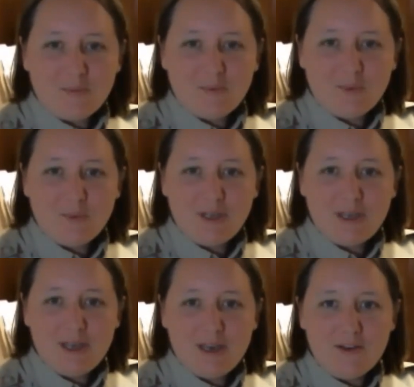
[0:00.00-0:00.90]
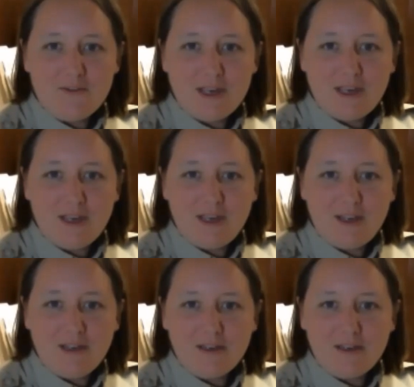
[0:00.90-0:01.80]
We have
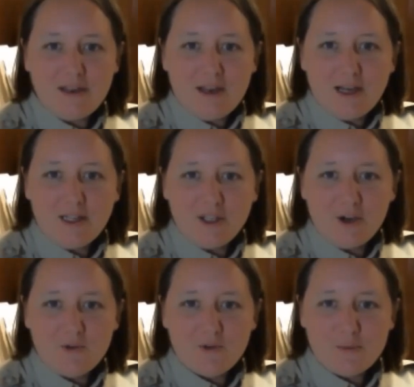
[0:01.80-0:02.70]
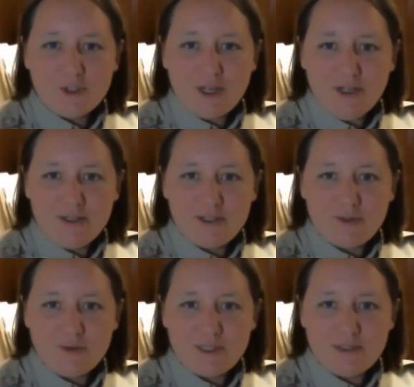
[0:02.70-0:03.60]
a hello from John and
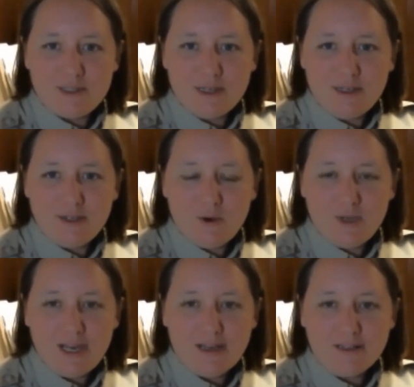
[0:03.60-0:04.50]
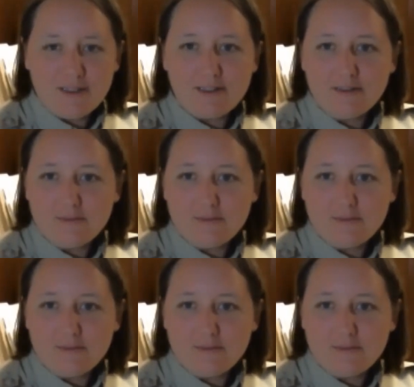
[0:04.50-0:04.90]
Susan Dunn in Ocala.